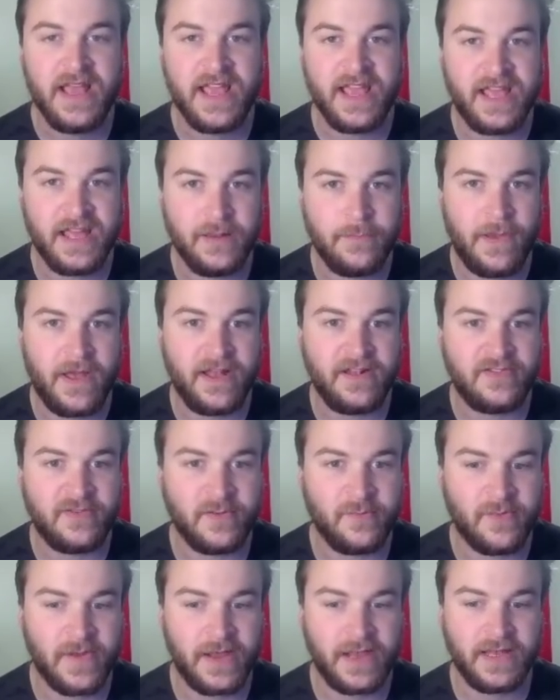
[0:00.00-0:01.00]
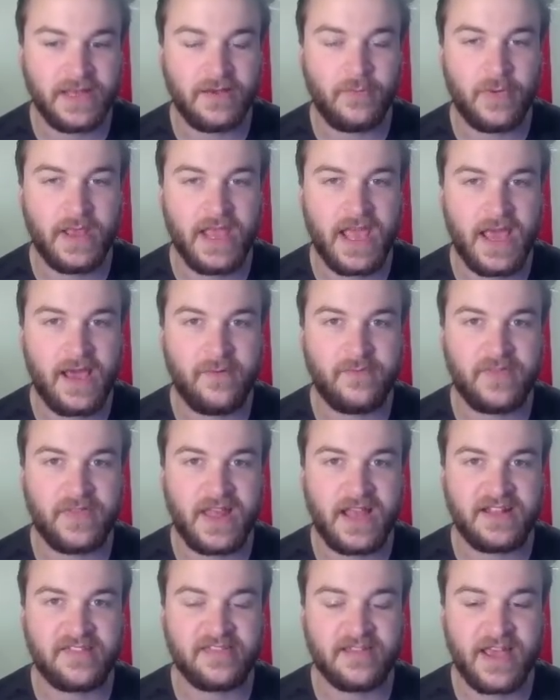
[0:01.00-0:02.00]
In Pennsylvania, we have
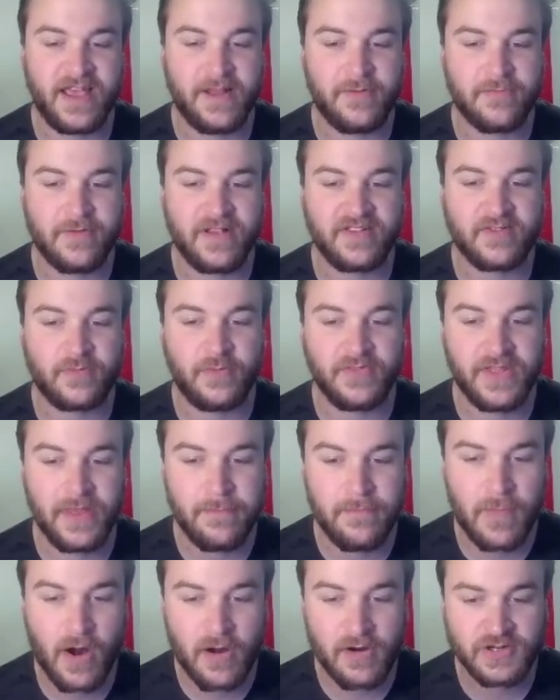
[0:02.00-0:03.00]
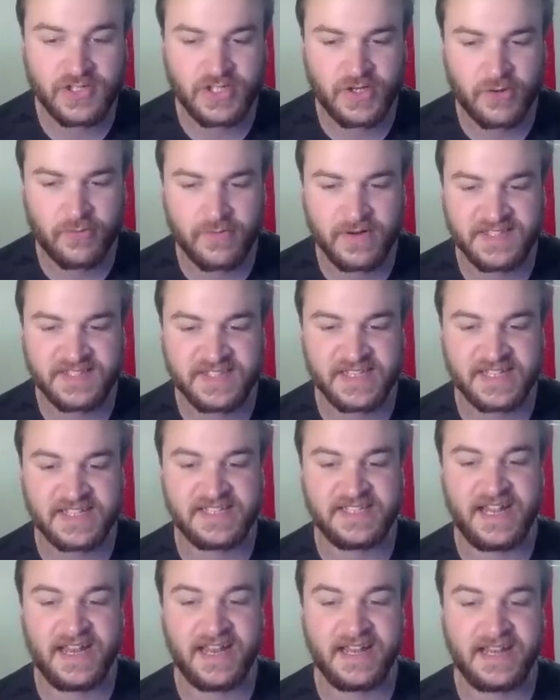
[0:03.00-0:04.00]
that slight risk with a marginal risk
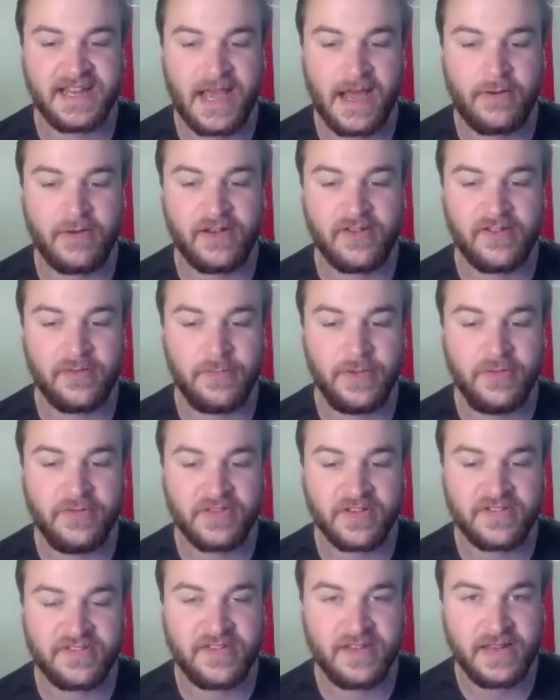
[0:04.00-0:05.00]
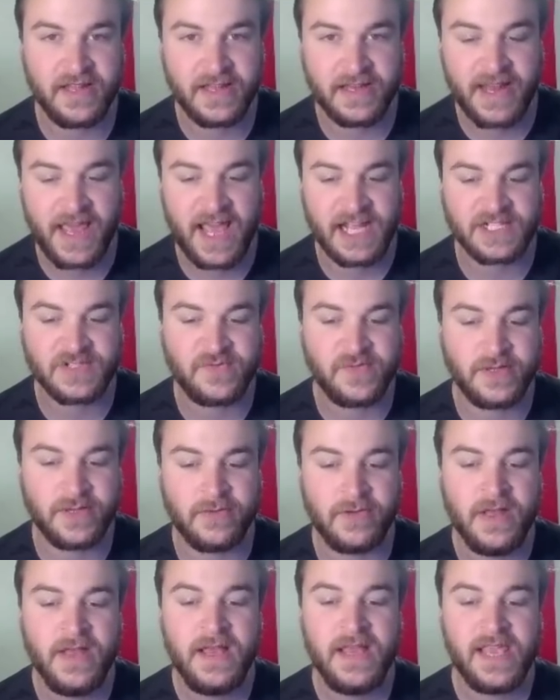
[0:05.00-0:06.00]
extending down into the Music City and
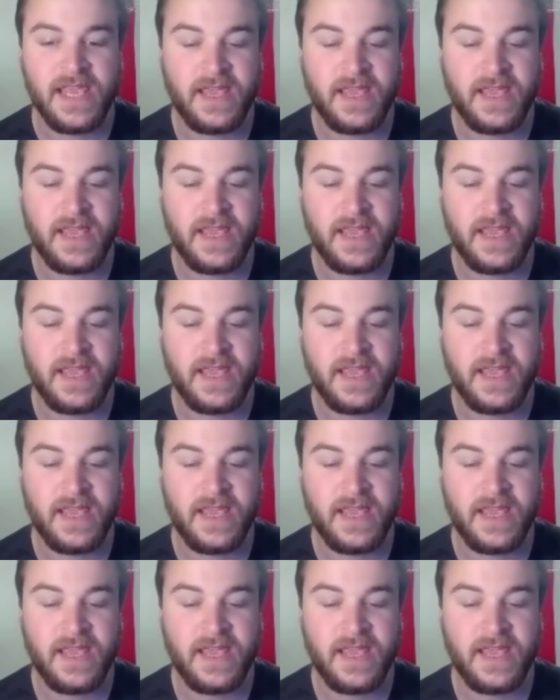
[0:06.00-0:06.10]
Nashville,